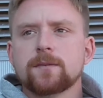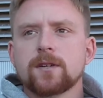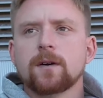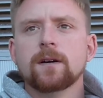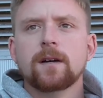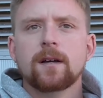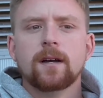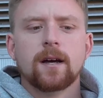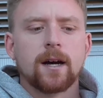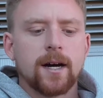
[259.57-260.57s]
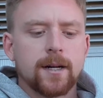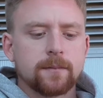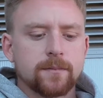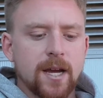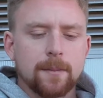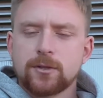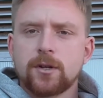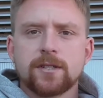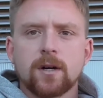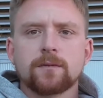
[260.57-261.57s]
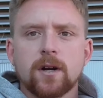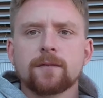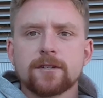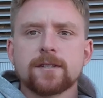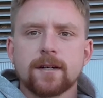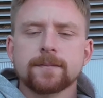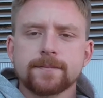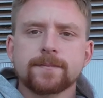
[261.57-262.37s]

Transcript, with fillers: So um, the opportunity is all in front of us there.